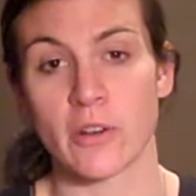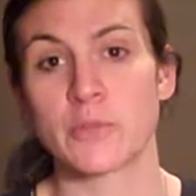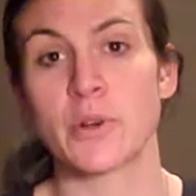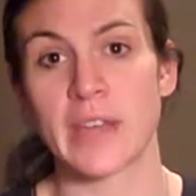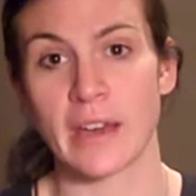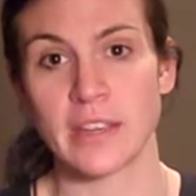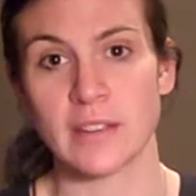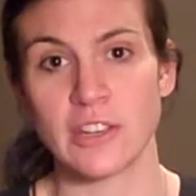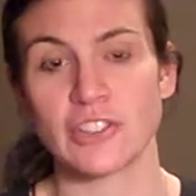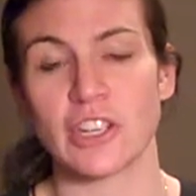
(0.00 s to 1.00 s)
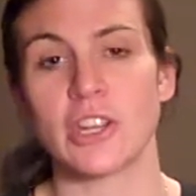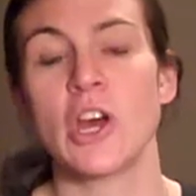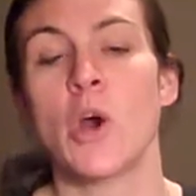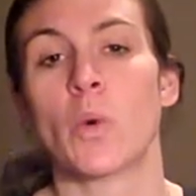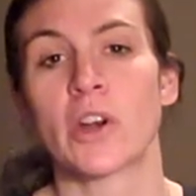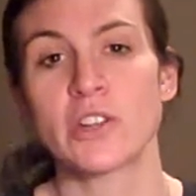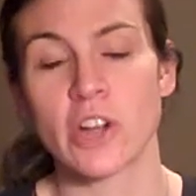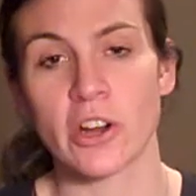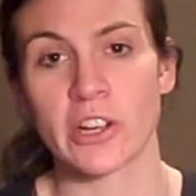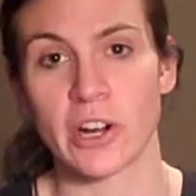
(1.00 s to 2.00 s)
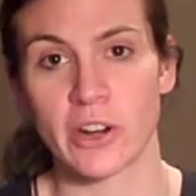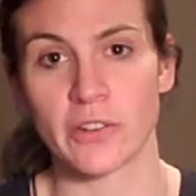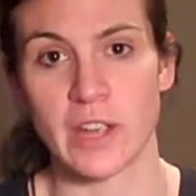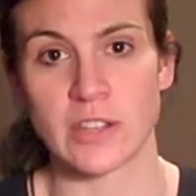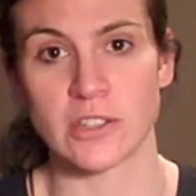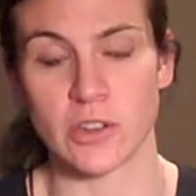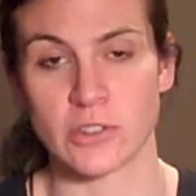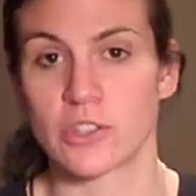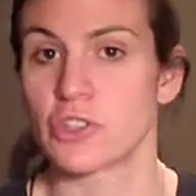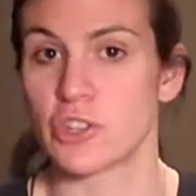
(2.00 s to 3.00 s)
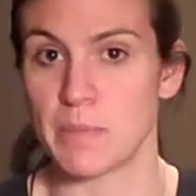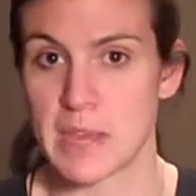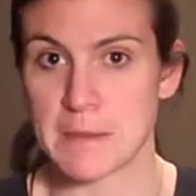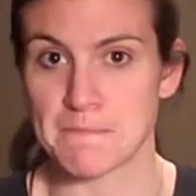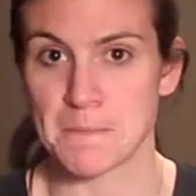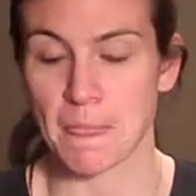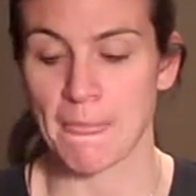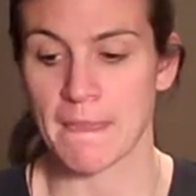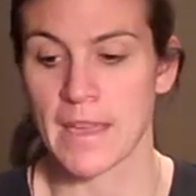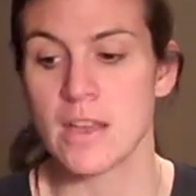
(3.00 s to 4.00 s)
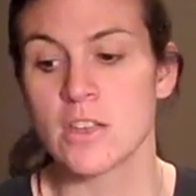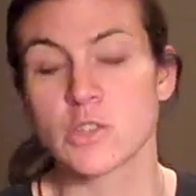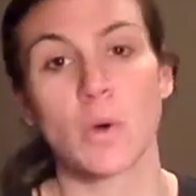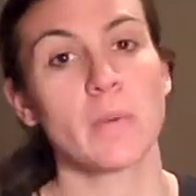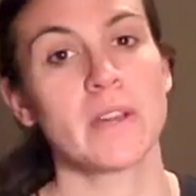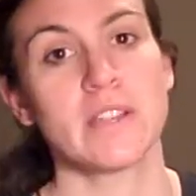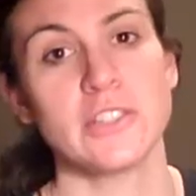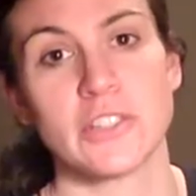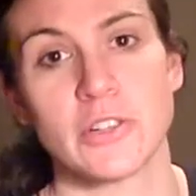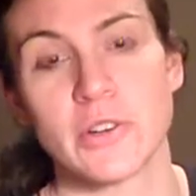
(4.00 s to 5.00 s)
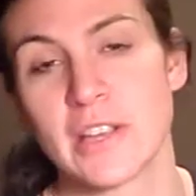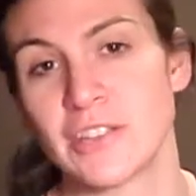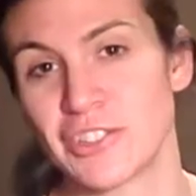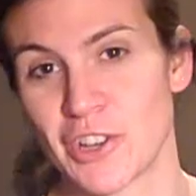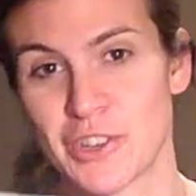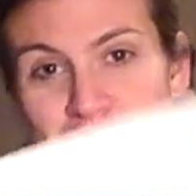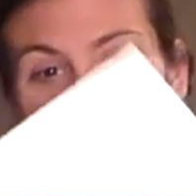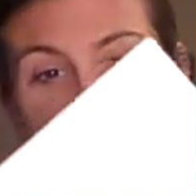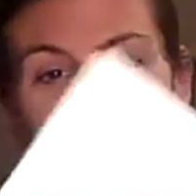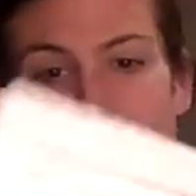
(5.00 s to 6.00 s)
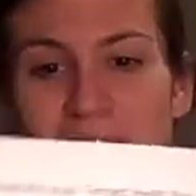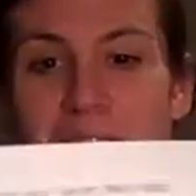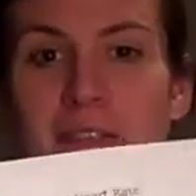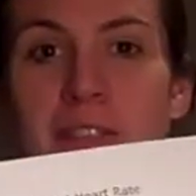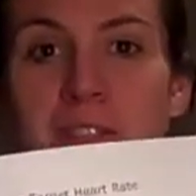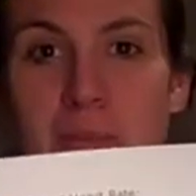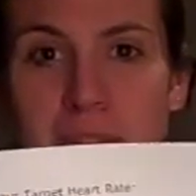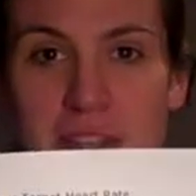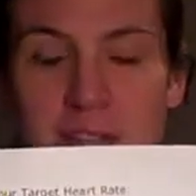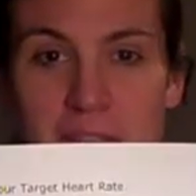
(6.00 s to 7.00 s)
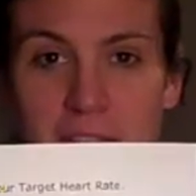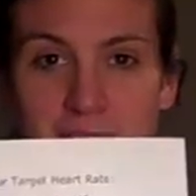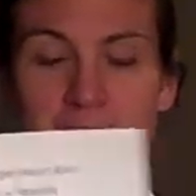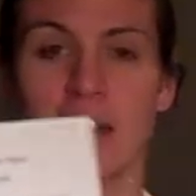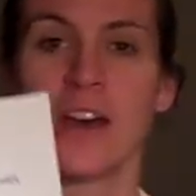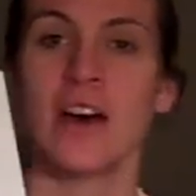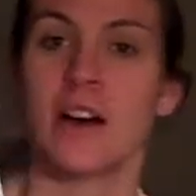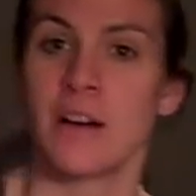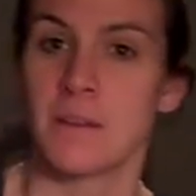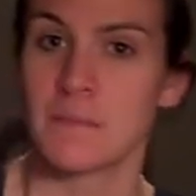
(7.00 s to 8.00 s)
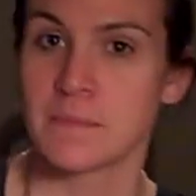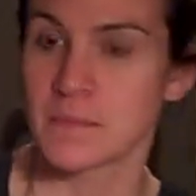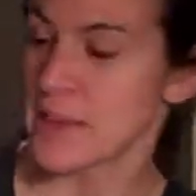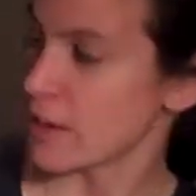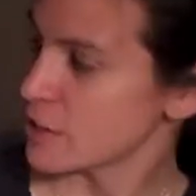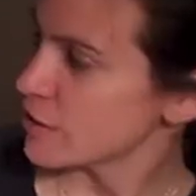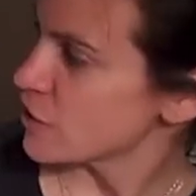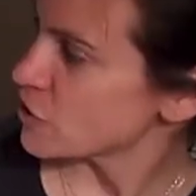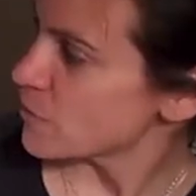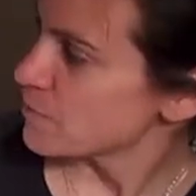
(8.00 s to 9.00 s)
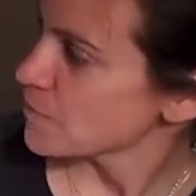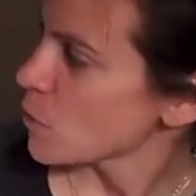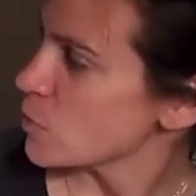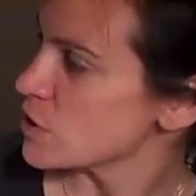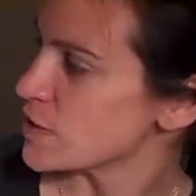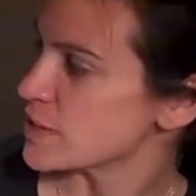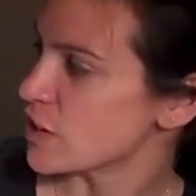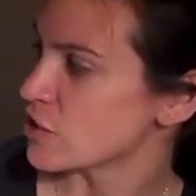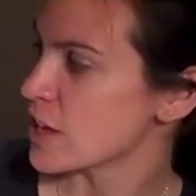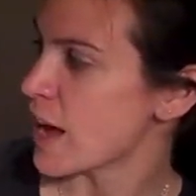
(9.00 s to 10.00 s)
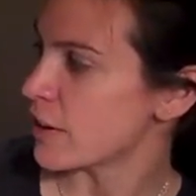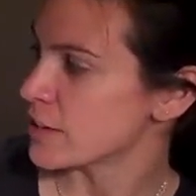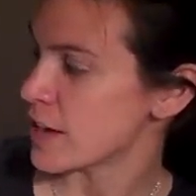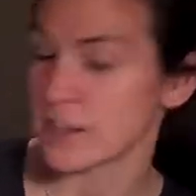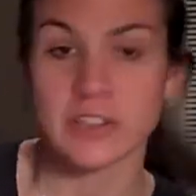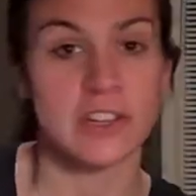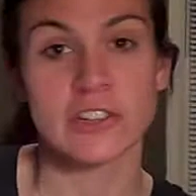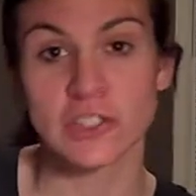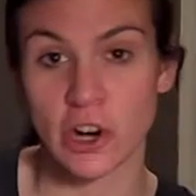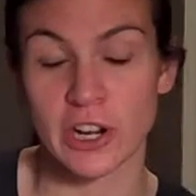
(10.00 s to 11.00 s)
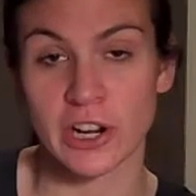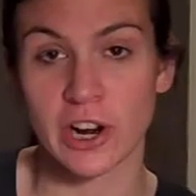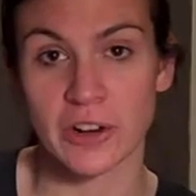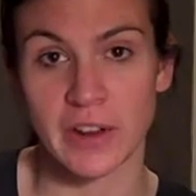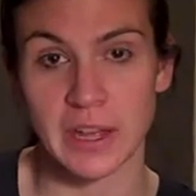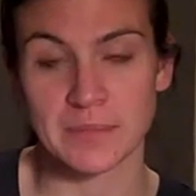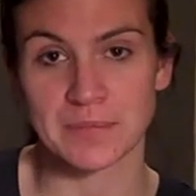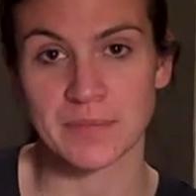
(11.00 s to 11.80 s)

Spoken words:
through a calculation what our target heart rate zones should be. So what we're going to do is show you this specific calculation, which is essentially how to calculate your target heart rate.